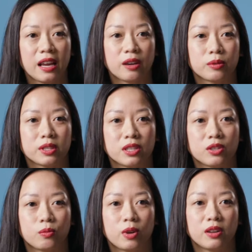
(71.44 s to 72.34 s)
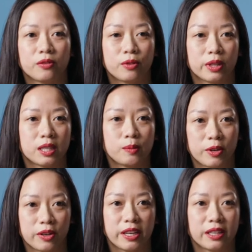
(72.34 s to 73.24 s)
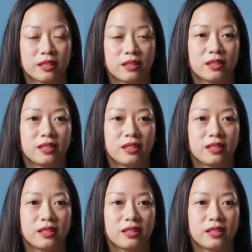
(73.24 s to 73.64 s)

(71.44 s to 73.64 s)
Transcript: It was such a wonderful experience to